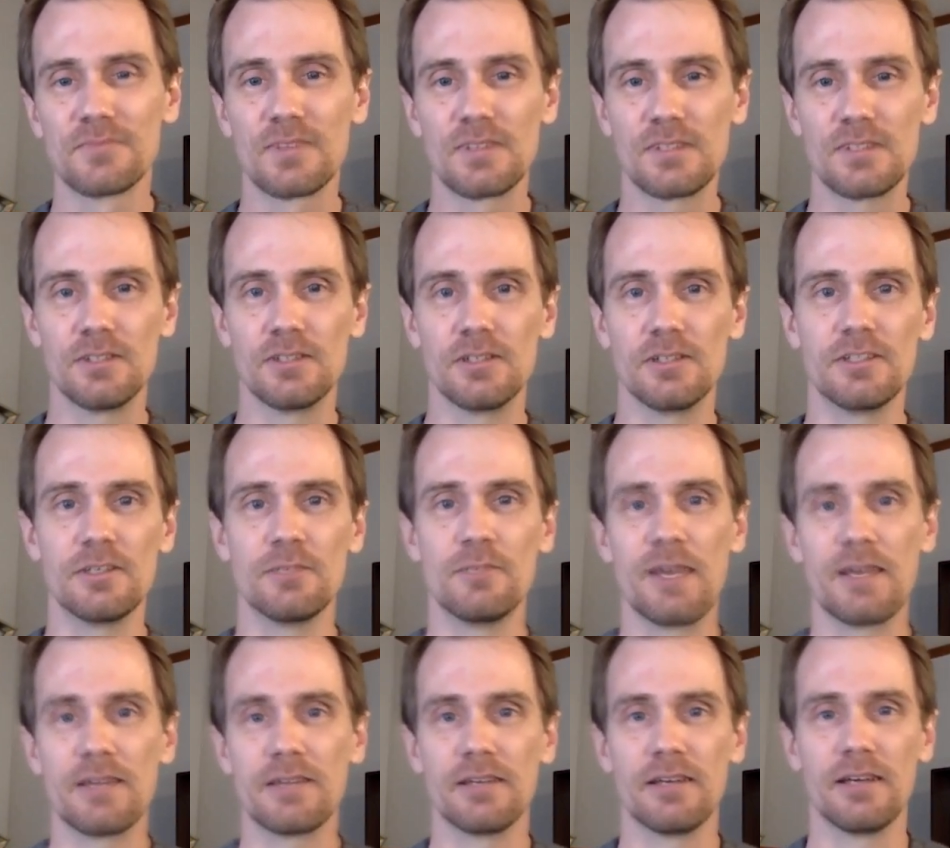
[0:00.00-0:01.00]
to
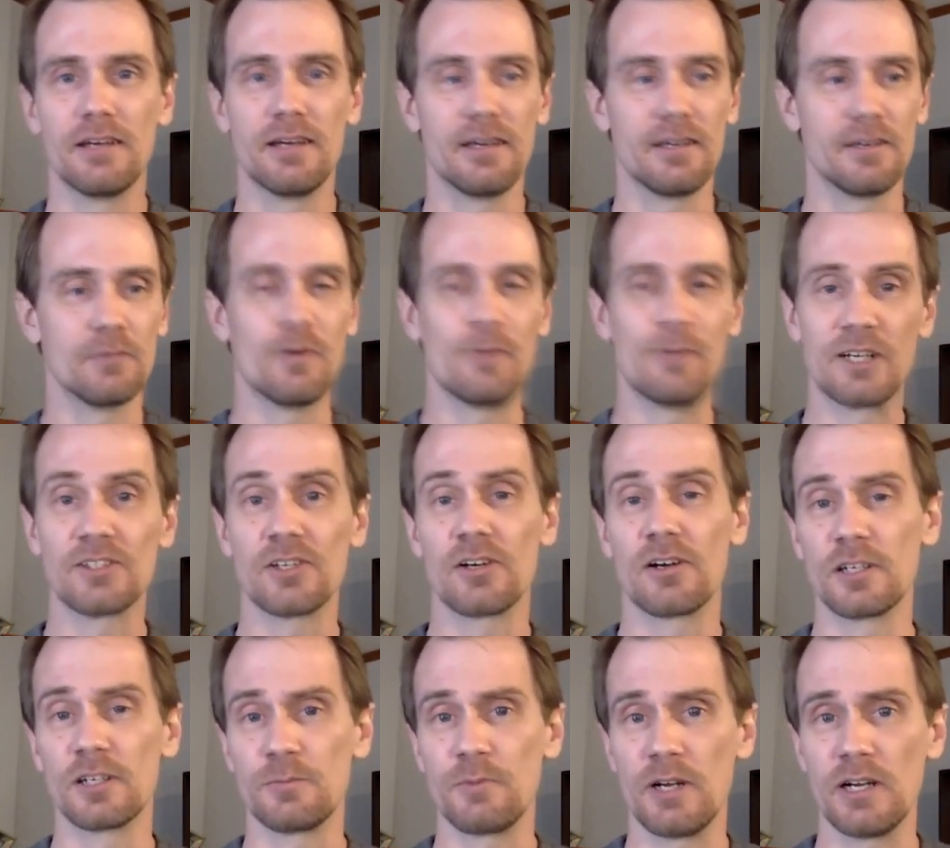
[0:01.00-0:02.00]
make the WebXR
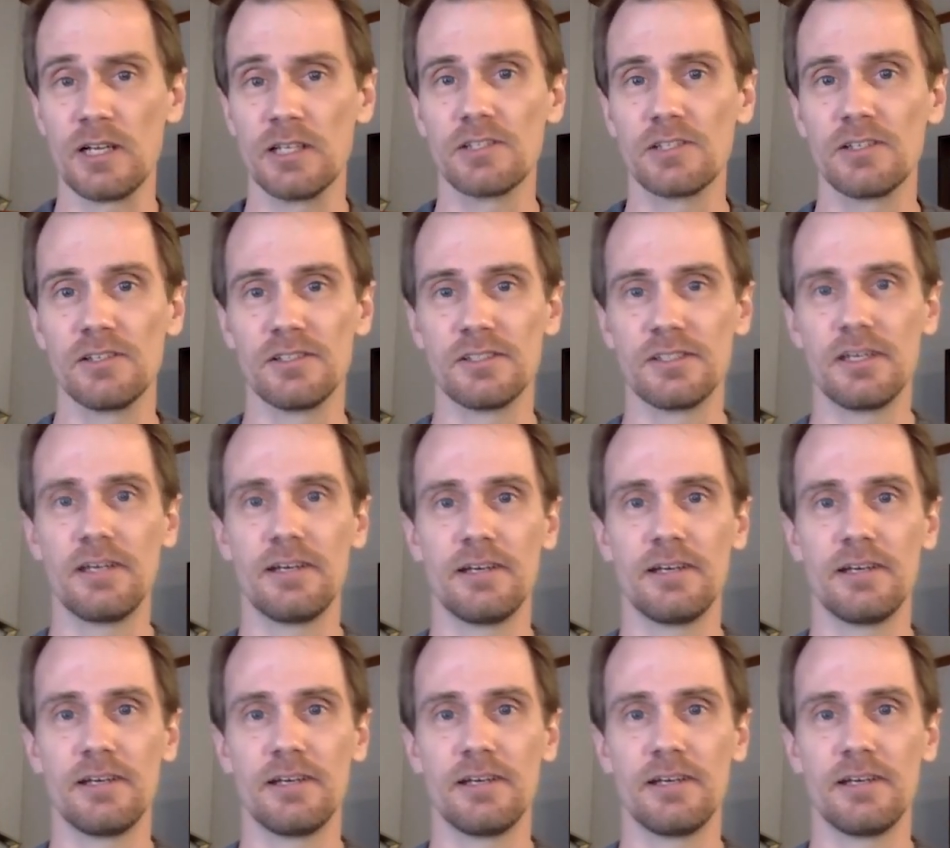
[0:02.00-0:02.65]
experiences